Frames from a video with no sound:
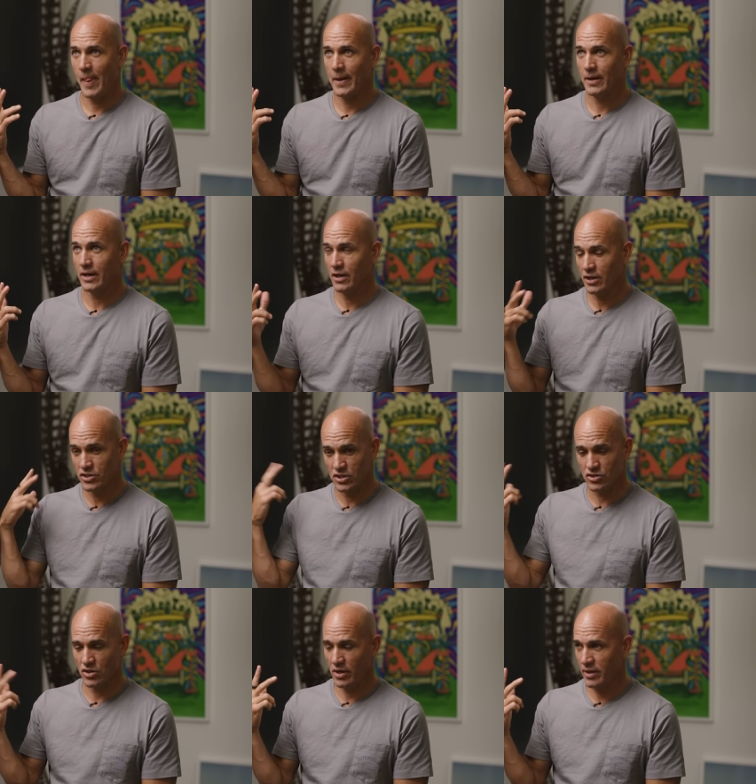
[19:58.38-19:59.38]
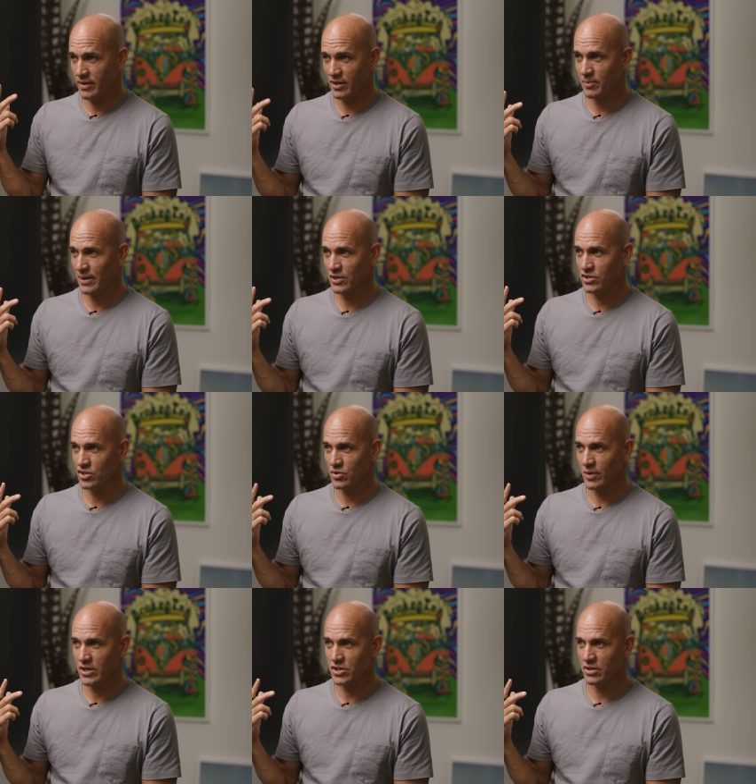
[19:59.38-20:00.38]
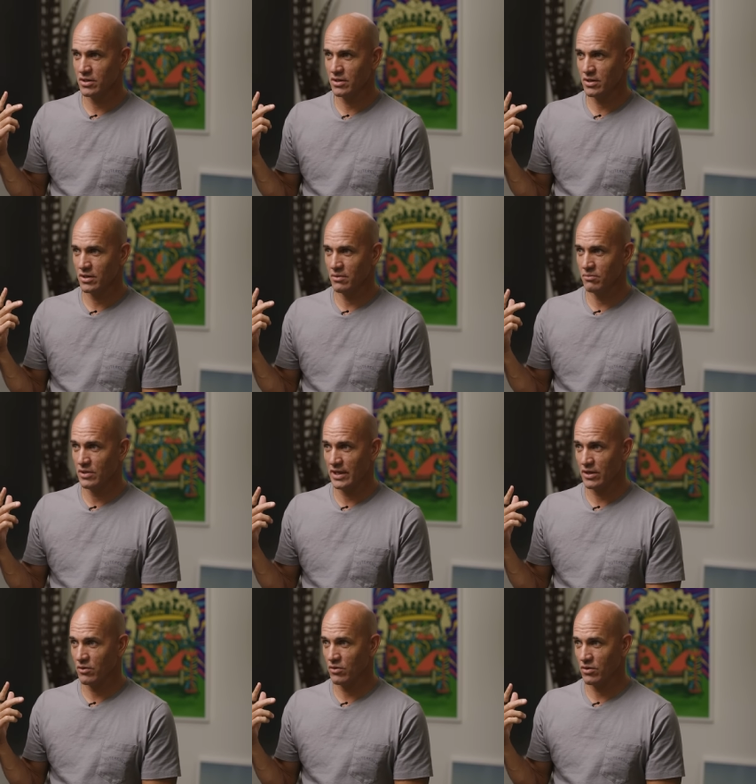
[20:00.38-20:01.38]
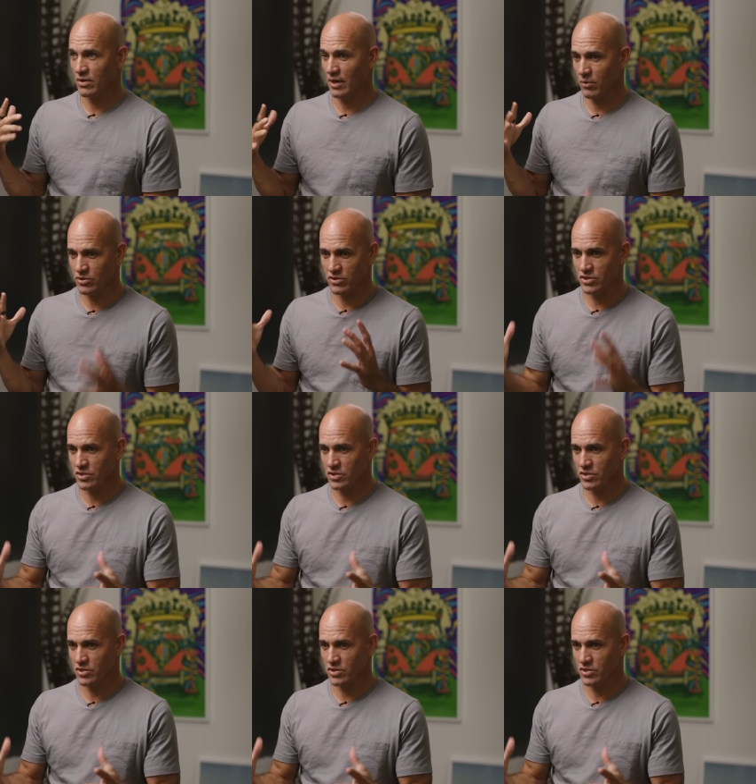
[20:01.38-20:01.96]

I, got, I just started thinking about the situation. Like I wasn't